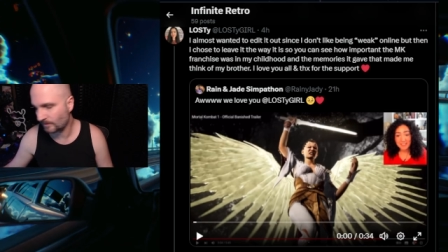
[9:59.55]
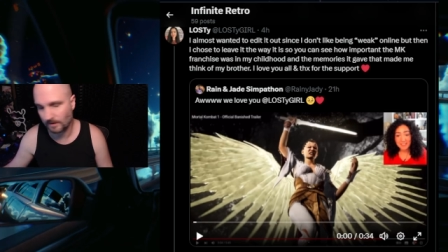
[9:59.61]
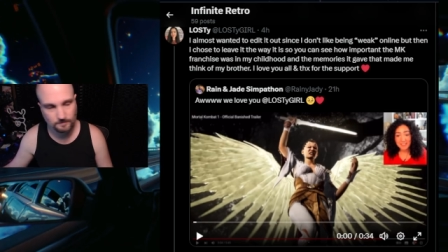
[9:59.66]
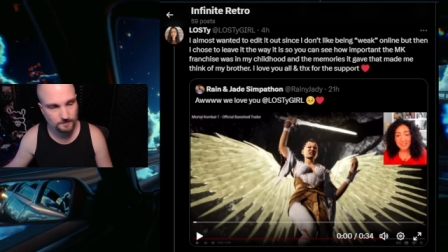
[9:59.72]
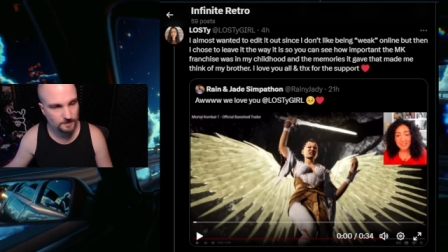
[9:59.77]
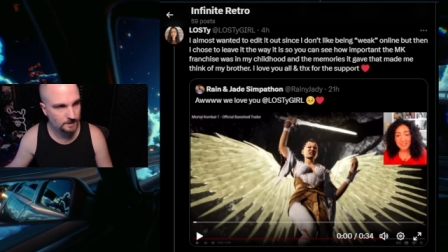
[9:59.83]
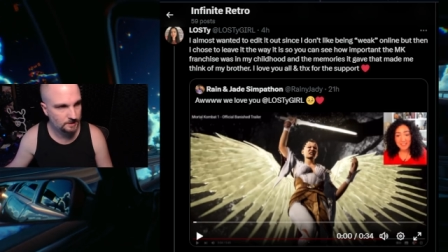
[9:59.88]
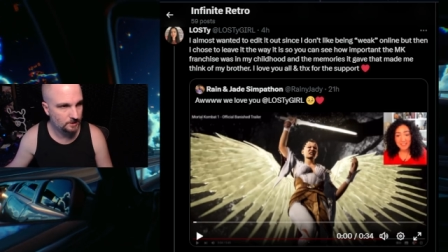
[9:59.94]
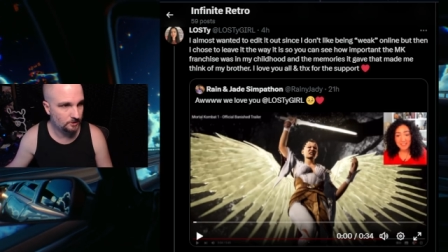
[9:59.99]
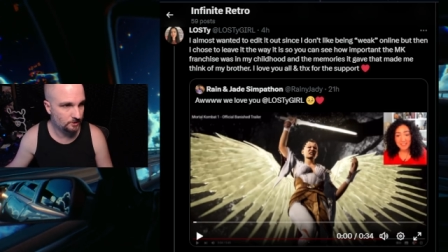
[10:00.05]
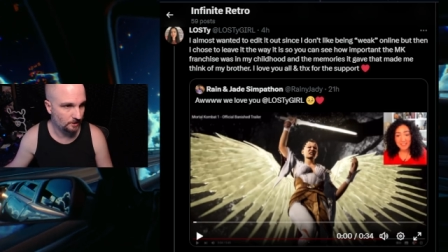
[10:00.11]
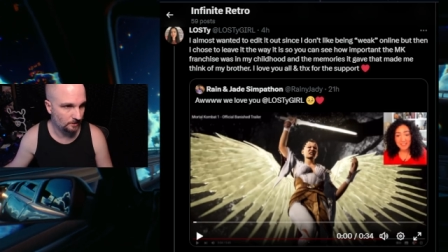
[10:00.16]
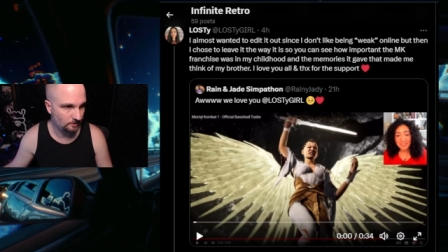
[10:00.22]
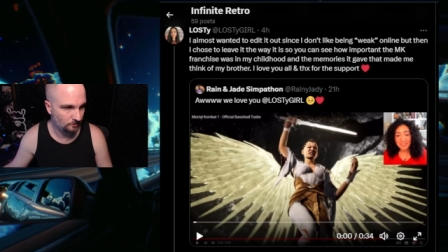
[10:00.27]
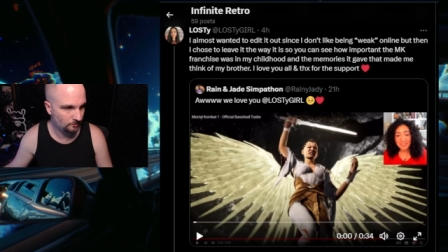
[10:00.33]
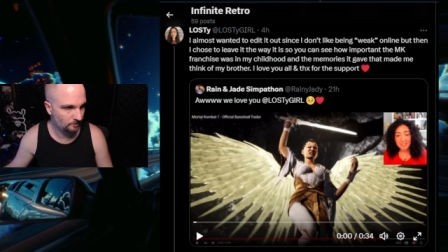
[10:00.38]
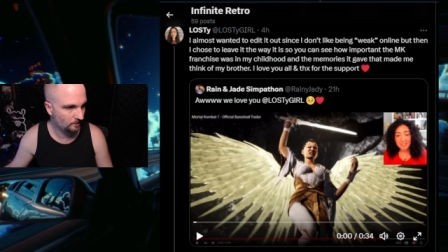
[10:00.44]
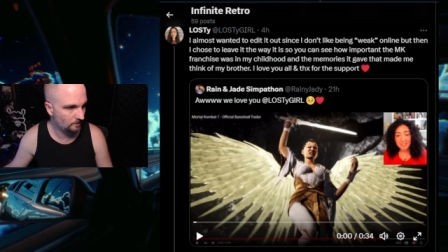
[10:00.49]
Fantasy chick,
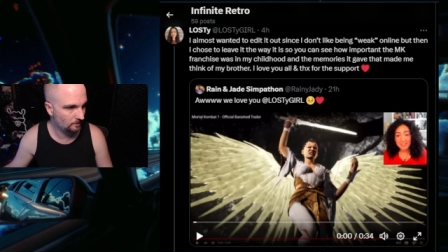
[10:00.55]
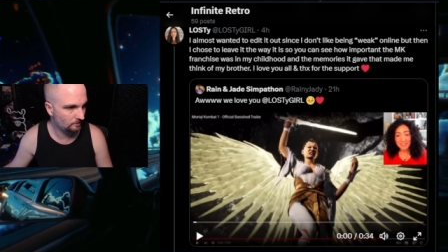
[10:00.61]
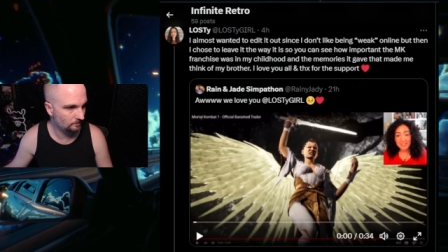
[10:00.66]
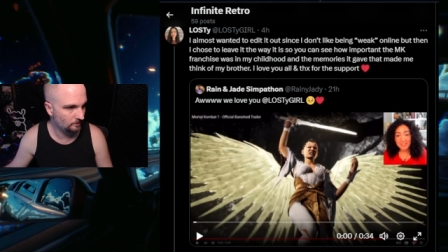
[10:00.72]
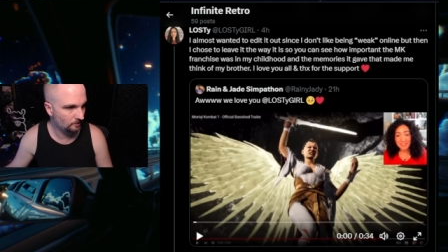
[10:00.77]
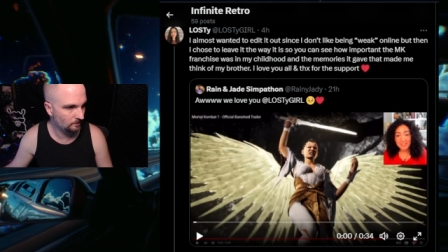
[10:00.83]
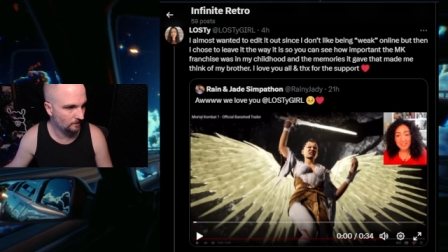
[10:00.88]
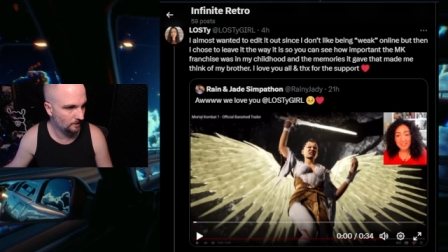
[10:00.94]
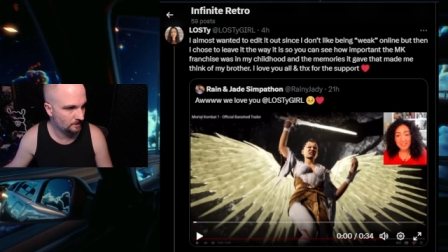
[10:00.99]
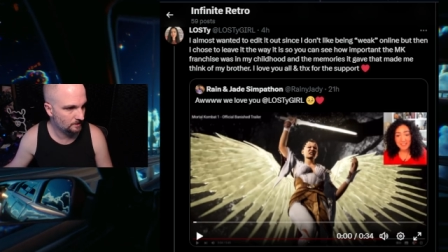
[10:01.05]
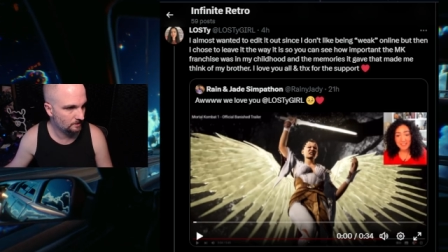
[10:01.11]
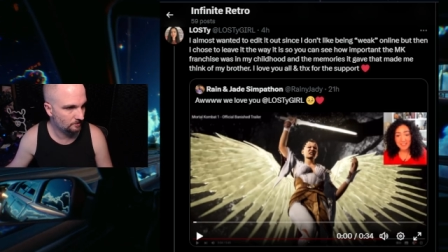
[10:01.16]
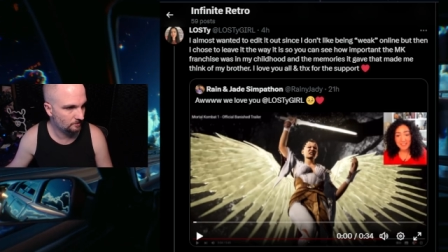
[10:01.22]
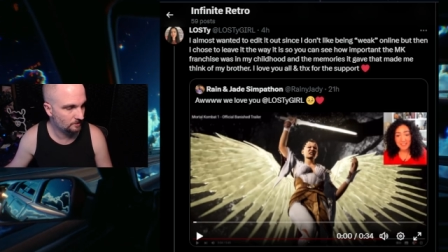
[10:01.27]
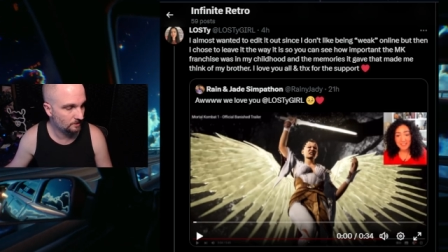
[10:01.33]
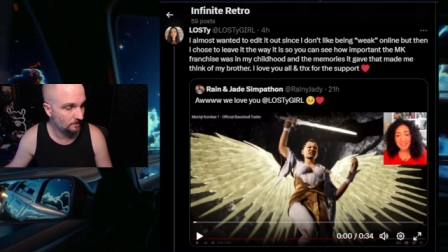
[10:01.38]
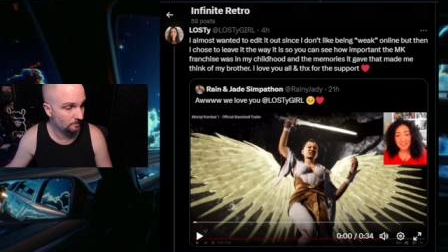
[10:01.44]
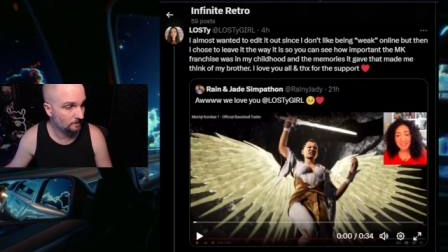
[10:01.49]
Unaleska
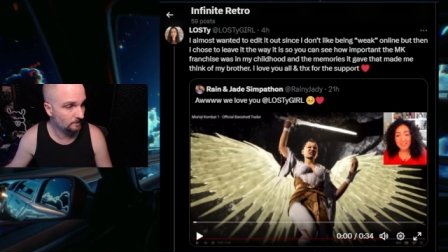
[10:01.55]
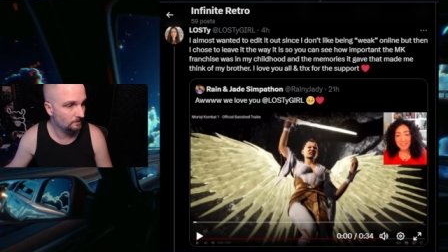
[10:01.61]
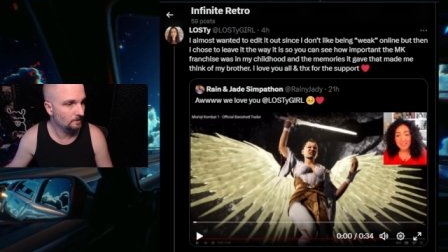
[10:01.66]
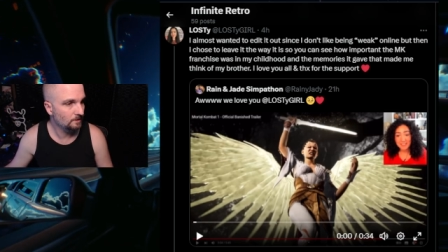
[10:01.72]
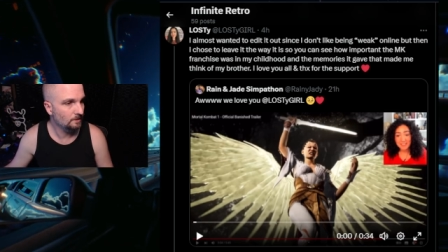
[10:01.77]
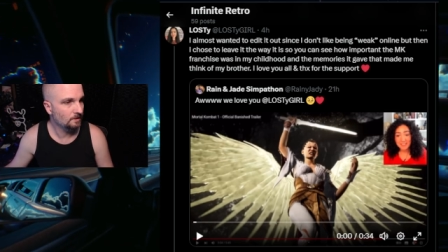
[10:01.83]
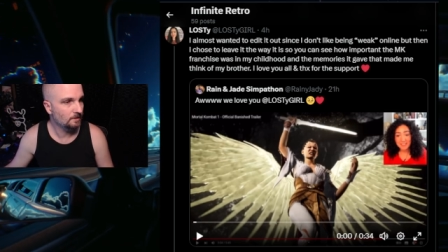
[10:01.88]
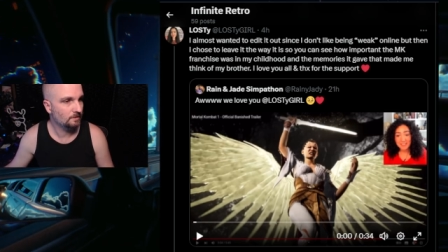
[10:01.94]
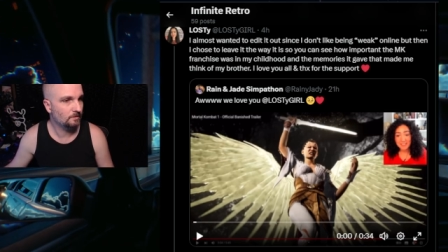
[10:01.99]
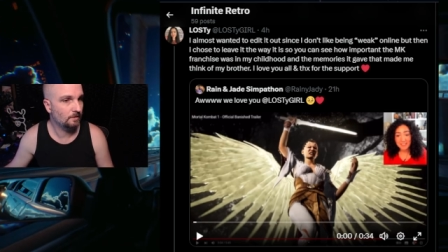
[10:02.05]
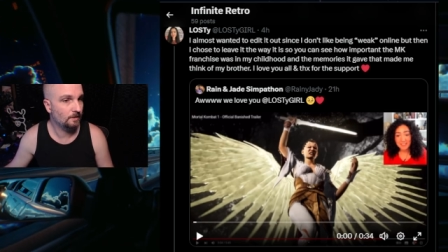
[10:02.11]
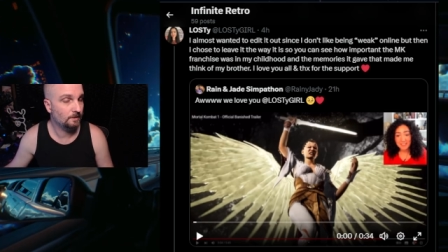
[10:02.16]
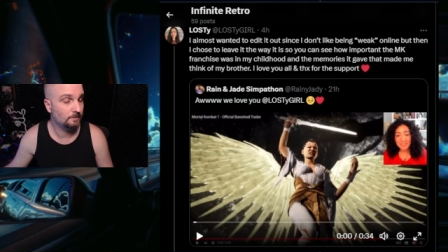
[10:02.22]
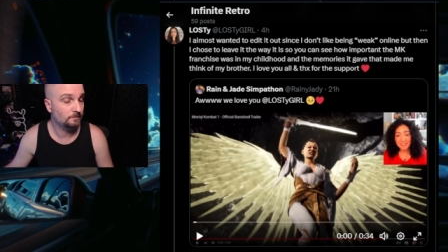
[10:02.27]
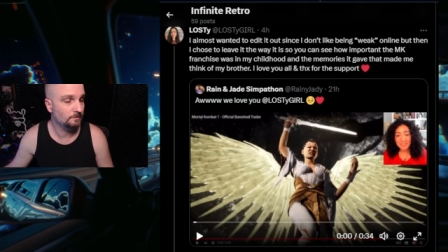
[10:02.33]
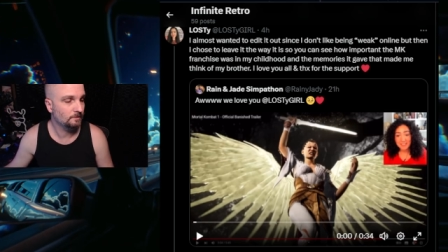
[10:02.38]
or something, right?